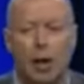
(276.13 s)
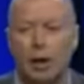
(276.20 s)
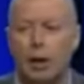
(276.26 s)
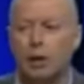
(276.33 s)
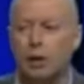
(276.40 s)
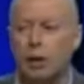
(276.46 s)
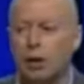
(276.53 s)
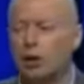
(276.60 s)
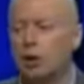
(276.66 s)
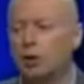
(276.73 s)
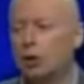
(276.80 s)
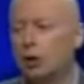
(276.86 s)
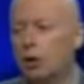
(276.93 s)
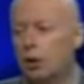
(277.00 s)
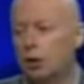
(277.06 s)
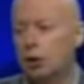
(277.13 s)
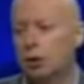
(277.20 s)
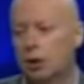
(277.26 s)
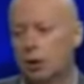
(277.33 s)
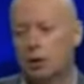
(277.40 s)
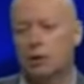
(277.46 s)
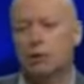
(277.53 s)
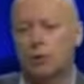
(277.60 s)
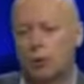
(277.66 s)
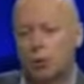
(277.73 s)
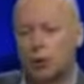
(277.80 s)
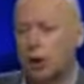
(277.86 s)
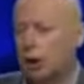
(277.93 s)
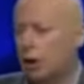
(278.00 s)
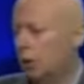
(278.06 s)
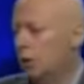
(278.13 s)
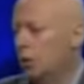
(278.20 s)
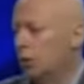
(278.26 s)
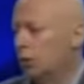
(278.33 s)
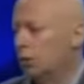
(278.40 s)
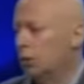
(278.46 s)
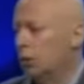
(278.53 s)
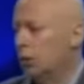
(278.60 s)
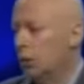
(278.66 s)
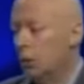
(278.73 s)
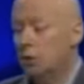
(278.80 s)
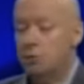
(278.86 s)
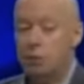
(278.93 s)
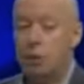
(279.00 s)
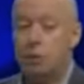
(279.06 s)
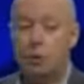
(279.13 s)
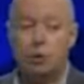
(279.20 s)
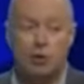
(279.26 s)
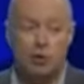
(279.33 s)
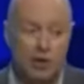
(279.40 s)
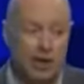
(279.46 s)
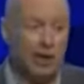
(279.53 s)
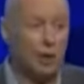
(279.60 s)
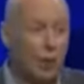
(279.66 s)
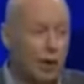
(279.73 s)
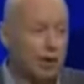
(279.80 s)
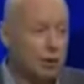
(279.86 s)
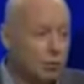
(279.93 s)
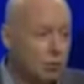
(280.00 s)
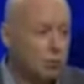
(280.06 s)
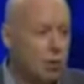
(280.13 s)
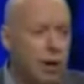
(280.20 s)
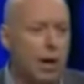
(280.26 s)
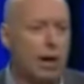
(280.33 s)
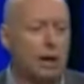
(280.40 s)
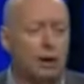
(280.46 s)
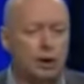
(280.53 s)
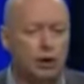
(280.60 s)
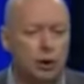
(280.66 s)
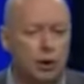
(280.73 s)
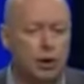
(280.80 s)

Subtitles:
And I'd urge you to look at those of you who tell you, those people who tell you at your age